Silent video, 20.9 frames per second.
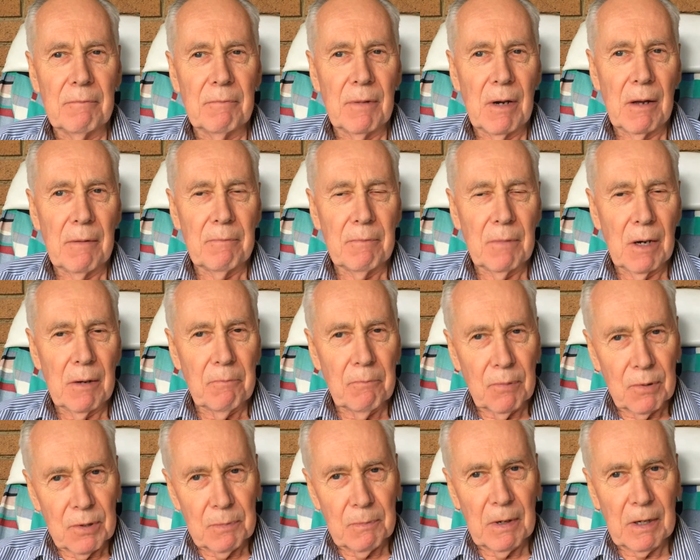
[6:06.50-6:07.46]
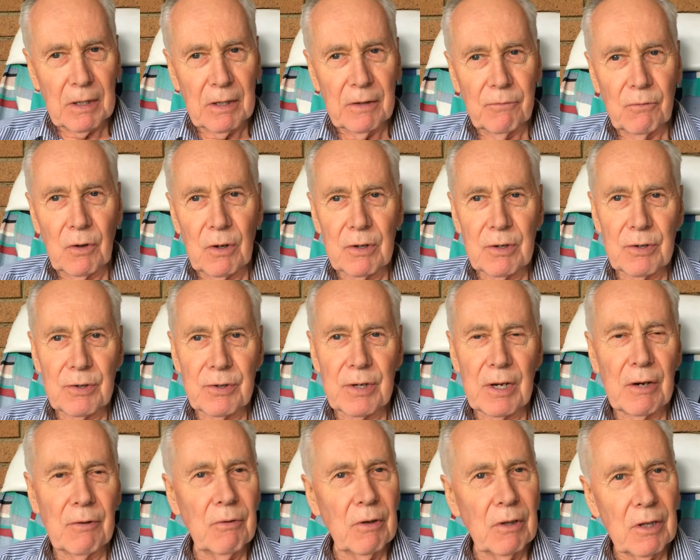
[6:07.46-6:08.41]
my perspective was
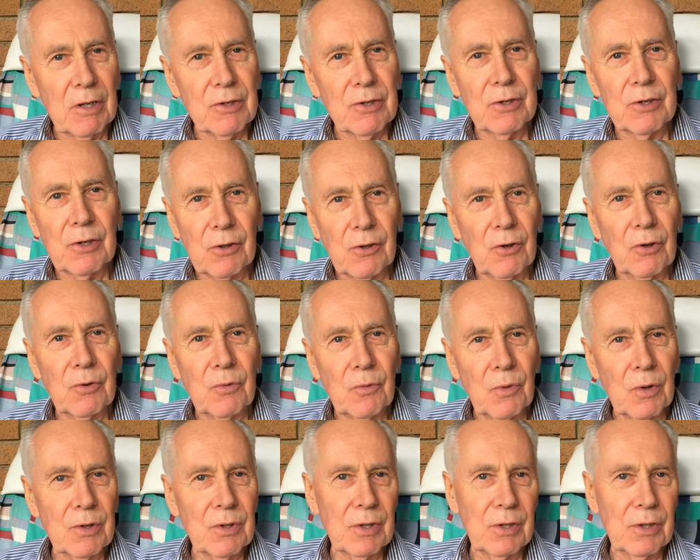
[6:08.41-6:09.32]
that religion alone